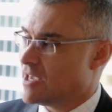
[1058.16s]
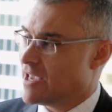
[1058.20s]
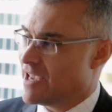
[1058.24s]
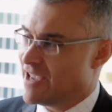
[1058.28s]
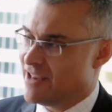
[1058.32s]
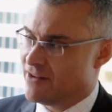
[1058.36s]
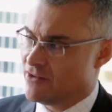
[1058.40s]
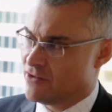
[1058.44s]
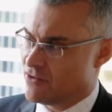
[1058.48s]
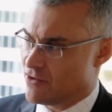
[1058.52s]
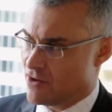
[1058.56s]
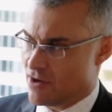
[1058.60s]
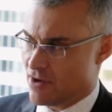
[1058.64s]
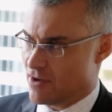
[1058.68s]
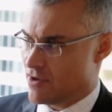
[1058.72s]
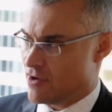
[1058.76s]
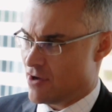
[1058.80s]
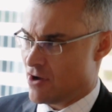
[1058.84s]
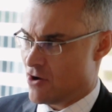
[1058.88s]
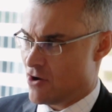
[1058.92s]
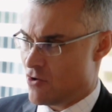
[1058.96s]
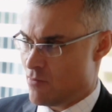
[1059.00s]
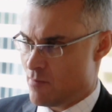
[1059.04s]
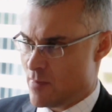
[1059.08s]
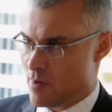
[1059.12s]
And
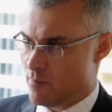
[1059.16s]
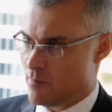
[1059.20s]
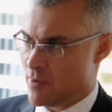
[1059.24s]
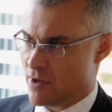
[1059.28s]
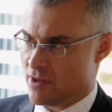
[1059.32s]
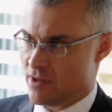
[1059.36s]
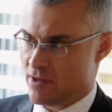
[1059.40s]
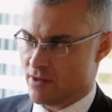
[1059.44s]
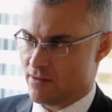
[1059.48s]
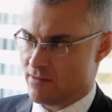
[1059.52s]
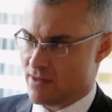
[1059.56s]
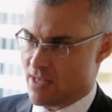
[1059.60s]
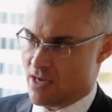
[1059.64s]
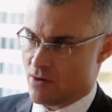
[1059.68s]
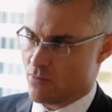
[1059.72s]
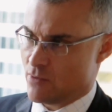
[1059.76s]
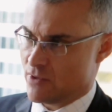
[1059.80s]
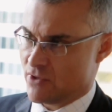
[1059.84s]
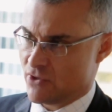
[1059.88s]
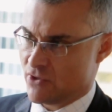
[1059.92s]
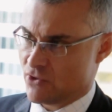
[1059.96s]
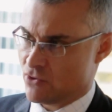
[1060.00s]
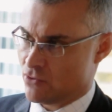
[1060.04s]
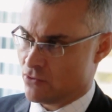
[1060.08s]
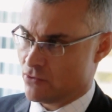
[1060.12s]
I remember that there were
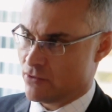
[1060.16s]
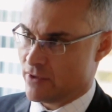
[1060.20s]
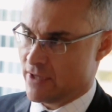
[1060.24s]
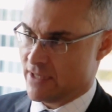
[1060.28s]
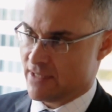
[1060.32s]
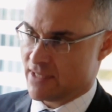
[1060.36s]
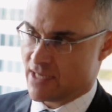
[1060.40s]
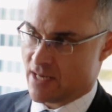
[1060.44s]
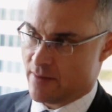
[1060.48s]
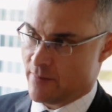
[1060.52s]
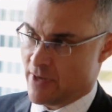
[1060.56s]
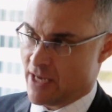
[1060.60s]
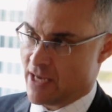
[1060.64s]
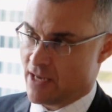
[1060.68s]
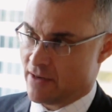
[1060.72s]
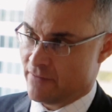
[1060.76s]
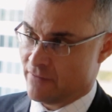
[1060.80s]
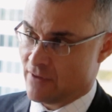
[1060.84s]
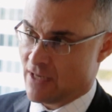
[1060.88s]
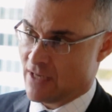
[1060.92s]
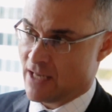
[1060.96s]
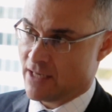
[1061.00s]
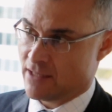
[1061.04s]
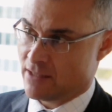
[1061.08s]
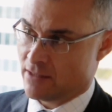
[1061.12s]
stories coming out of
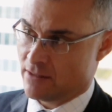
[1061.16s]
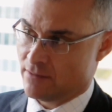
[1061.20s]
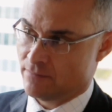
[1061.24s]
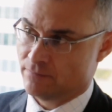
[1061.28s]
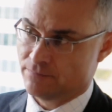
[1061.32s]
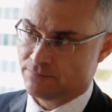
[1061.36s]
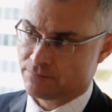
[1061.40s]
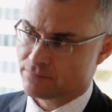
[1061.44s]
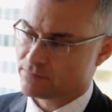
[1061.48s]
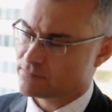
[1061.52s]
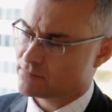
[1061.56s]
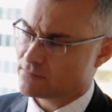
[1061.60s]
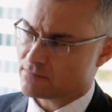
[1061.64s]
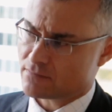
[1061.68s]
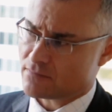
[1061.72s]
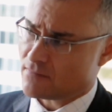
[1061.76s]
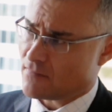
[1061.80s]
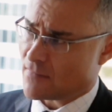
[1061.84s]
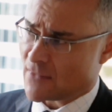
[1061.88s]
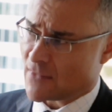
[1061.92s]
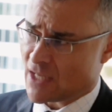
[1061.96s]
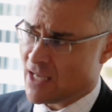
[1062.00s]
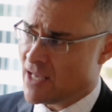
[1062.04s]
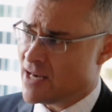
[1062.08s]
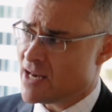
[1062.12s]
London
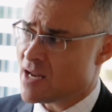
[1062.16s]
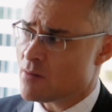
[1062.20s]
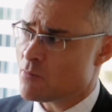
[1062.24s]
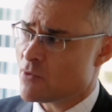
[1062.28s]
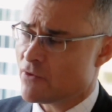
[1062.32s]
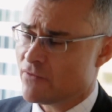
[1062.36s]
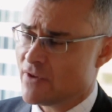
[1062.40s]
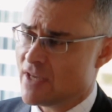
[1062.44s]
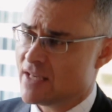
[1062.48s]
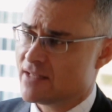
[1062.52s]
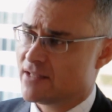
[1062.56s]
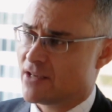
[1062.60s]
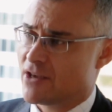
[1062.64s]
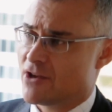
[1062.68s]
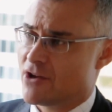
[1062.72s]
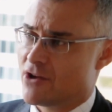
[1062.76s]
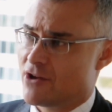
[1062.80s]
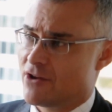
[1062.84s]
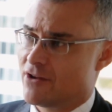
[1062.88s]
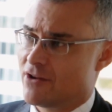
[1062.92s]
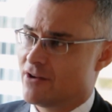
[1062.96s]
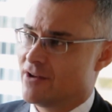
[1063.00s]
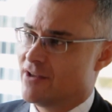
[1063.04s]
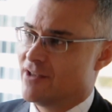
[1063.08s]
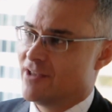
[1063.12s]
a number of years
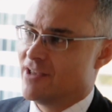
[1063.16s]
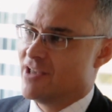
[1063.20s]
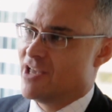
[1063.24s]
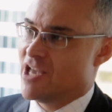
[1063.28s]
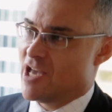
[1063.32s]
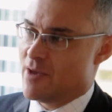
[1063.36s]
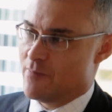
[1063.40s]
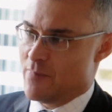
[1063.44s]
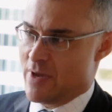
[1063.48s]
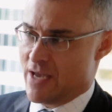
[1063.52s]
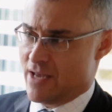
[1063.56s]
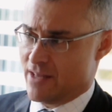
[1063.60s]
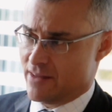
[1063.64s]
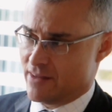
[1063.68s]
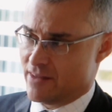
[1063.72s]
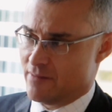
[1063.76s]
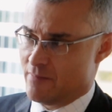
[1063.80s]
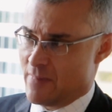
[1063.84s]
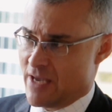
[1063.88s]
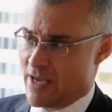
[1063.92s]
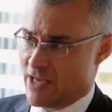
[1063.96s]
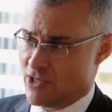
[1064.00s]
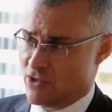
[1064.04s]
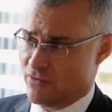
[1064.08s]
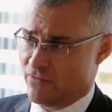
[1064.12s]
ago about the
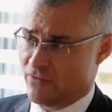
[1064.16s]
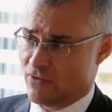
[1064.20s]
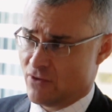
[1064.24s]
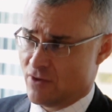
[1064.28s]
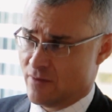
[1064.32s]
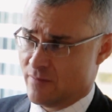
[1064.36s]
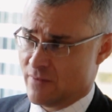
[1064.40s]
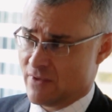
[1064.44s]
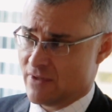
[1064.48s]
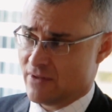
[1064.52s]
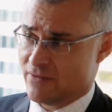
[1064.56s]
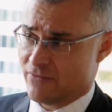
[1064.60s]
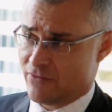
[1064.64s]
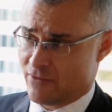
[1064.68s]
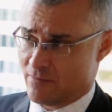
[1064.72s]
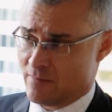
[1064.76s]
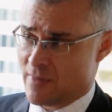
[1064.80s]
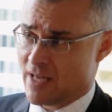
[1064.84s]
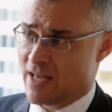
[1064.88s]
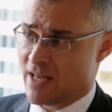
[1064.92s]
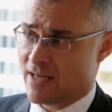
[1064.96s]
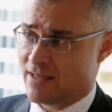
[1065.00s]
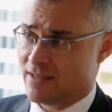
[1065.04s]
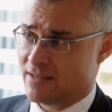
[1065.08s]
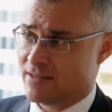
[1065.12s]
major firms from
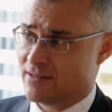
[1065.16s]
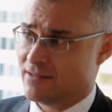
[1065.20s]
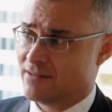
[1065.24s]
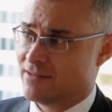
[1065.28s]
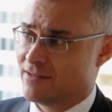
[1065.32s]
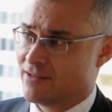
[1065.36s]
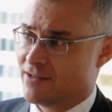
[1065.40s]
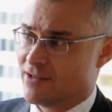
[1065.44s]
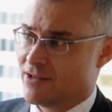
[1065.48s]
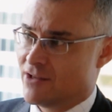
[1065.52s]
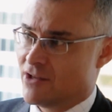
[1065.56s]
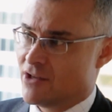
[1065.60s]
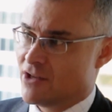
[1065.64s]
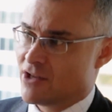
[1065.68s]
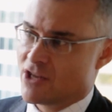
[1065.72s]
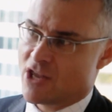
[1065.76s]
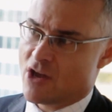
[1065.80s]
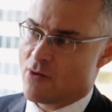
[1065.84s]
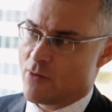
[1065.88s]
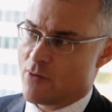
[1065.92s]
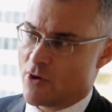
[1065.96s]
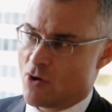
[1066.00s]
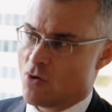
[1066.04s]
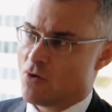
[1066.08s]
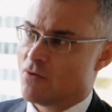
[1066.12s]
London
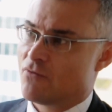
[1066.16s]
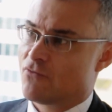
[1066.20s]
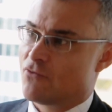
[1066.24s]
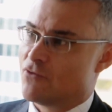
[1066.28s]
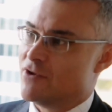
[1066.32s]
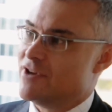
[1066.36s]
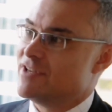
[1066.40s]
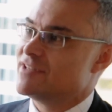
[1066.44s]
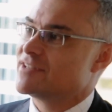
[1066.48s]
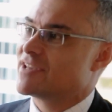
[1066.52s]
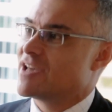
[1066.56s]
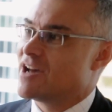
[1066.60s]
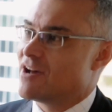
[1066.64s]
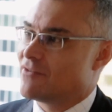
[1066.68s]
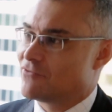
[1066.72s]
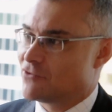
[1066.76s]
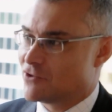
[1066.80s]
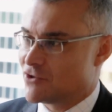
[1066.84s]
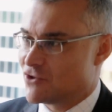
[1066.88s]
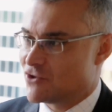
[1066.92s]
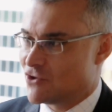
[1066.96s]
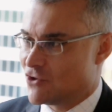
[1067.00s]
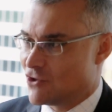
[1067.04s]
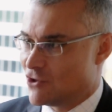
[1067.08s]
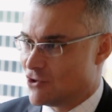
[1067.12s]
going off risk after a
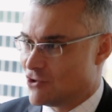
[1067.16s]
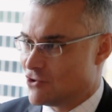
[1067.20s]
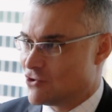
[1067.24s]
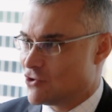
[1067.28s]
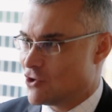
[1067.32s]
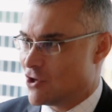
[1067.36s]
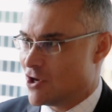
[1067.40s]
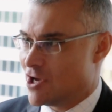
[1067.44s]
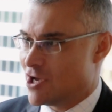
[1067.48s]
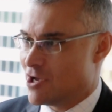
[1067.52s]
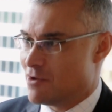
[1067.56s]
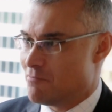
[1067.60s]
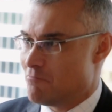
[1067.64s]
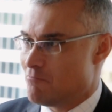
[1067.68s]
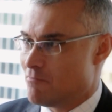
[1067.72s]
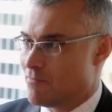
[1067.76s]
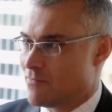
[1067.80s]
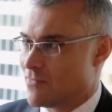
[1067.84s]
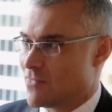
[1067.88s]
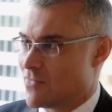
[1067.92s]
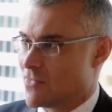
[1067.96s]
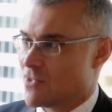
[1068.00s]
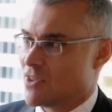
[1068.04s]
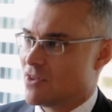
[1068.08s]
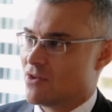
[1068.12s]
certain time,
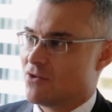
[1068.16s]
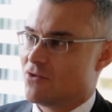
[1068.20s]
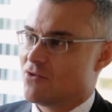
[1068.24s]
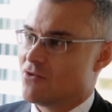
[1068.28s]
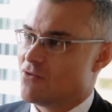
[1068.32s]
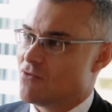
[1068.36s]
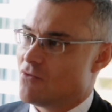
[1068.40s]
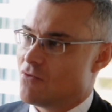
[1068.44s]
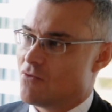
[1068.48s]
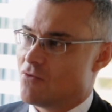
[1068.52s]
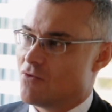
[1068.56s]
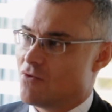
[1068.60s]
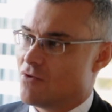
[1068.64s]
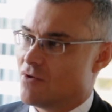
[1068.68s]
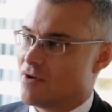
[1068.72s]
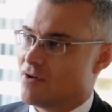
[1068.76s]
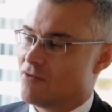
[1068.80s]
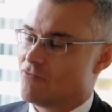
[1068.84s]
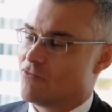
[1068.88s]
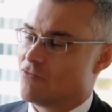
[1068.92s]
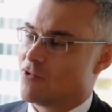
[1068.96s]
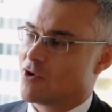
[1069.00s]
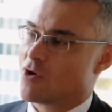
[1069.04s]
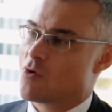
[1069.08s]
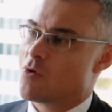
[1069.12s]
or
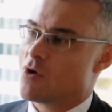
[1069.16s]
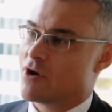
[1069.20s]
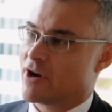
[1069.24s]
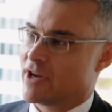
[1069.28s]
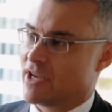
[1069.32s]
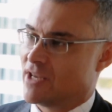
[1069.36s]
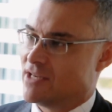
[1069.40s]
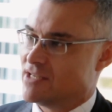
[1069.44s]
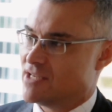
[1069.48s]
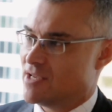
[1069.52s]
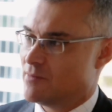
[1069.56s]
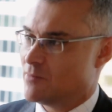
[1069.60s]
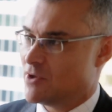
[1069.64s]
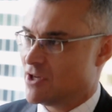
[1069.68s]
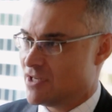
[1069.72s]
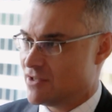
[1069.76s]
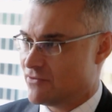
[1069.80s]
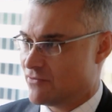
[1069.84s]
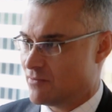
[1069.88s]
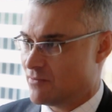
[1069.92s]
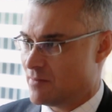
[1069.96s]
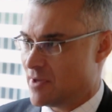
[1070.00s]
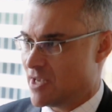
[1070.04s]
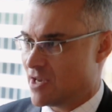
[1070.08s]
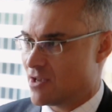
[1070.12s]
requiring indemnities
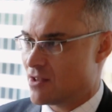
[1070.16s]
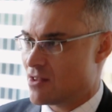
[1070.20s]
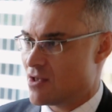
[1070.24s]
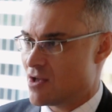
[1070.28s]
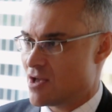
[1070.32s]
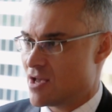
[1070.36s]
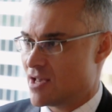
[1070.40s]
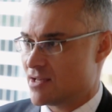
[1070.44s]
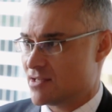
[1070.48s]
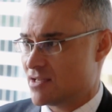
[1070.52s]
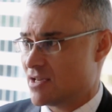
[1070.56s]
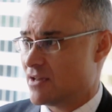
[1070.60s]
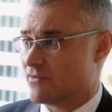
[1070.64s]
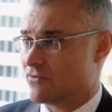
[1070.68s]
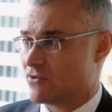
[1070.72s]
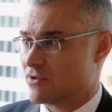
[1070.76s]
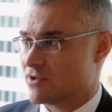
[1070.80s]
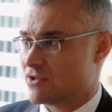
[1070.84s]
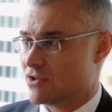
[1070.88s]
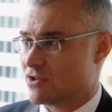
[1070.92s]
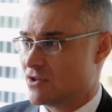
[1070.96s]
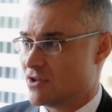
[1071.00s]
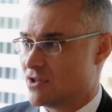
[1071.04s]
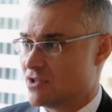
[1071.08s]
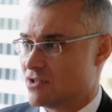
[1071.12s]
from their clients after a
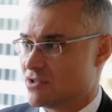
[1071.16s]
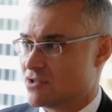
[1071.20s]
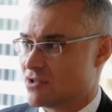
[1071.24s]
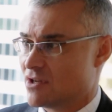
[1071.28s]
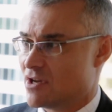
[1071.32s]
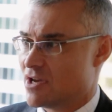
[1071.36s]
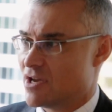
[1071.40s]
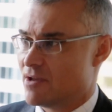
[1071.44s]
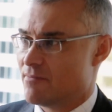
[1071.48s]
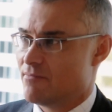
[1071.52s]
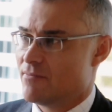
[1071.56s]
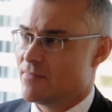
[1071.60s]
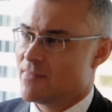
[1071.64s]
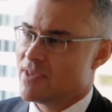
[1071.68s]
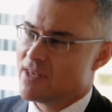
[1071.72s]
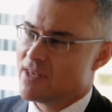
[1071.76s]
certain time.